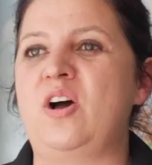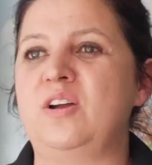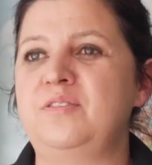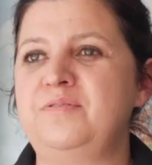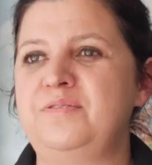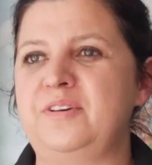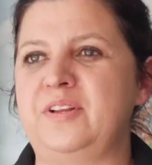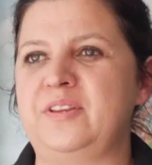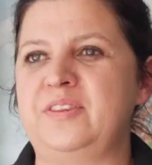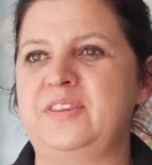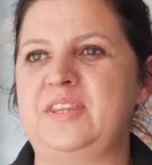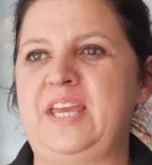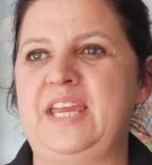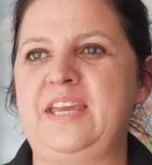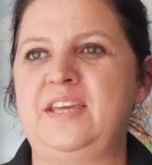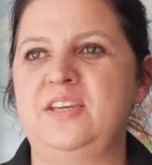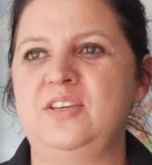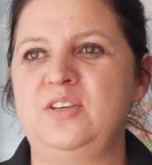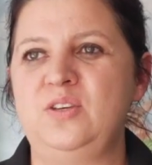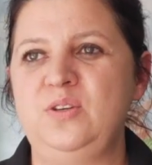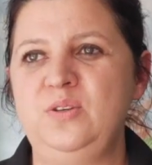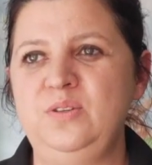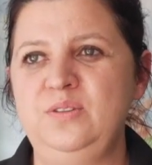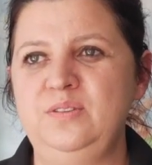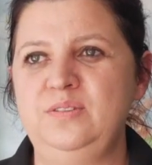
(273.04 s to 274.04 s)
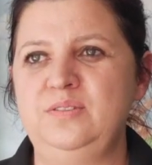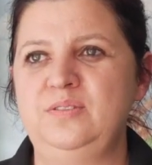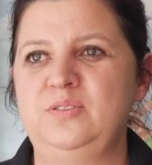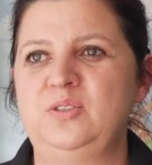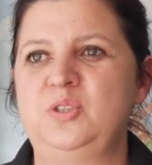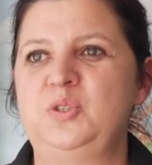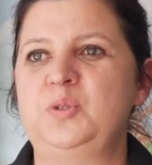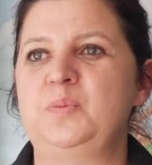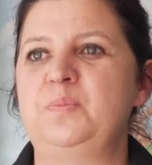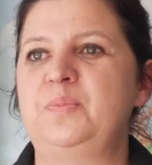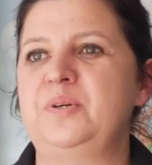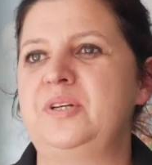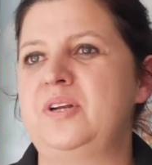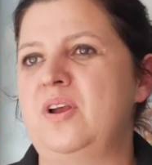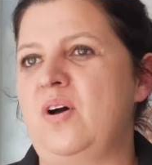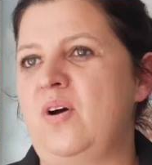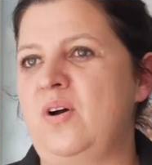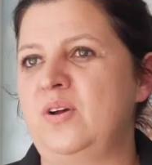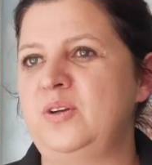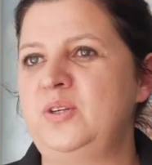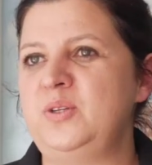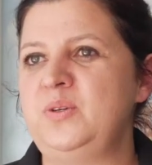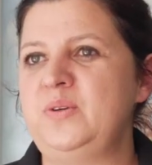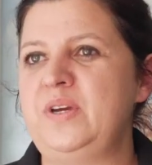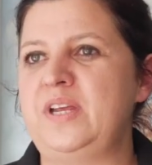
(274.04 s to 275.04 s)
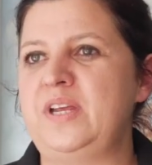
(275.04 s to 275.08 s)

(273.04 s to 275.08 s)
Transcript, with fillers: a heartfelt thank you to Panado